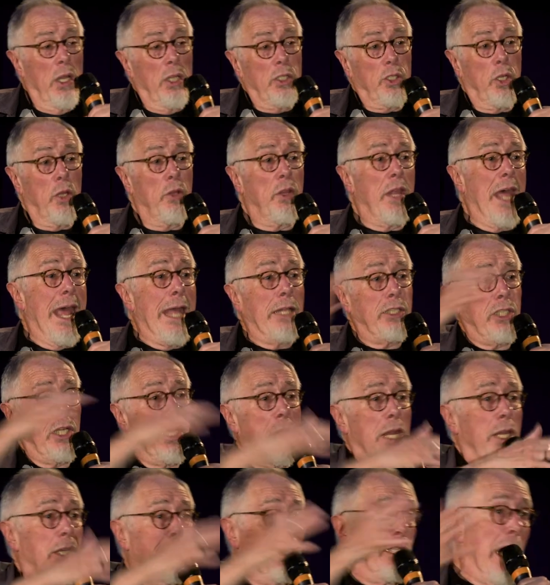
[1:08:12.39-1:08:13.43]
So that's
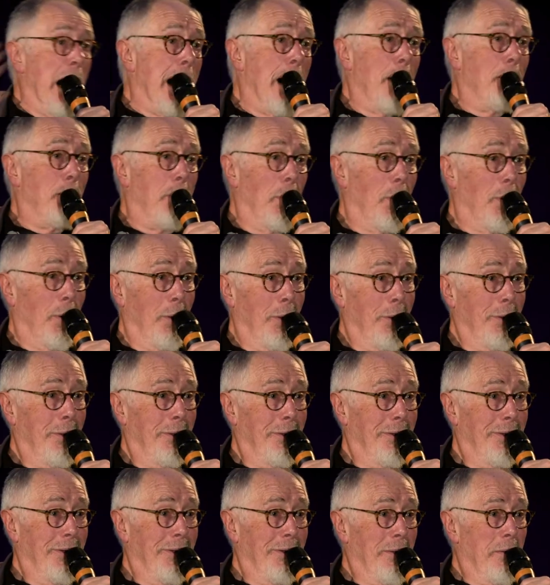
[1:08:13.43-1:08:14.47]
an example
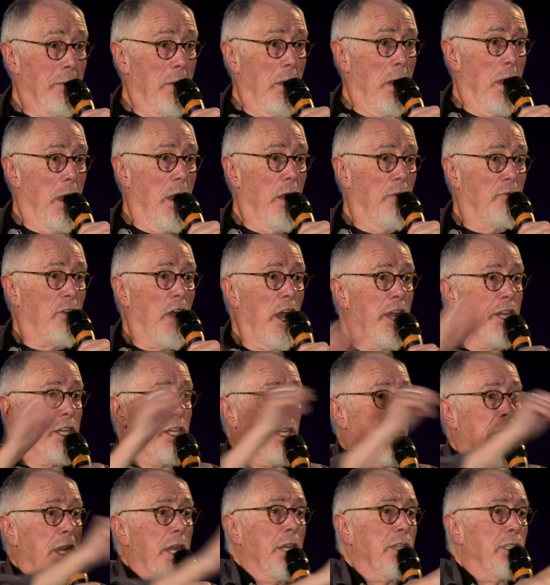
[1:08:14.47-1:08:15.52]
of
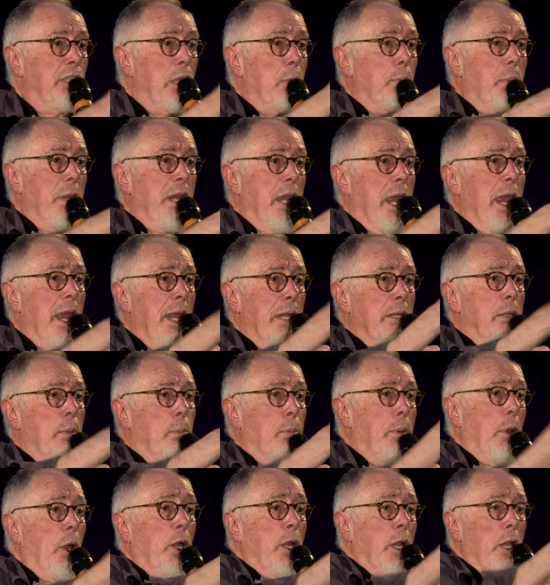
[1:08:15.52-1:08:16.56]
ideas that began to
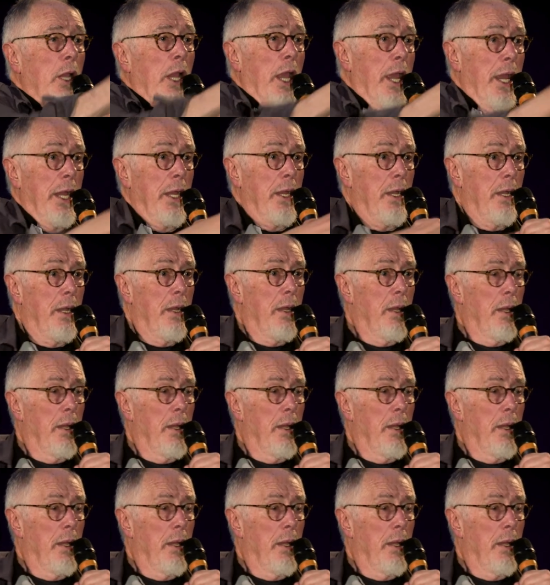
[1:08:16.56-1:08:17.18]
percolate